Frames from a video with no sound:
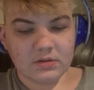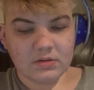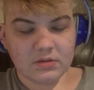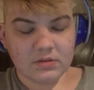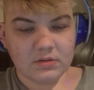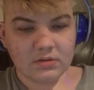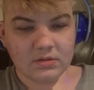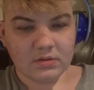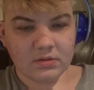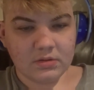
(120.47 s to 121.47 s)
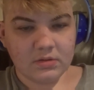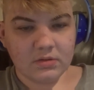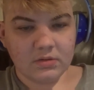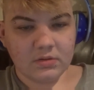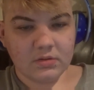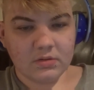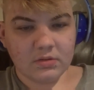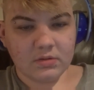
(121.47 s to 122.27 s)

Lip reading: Nobody speaks.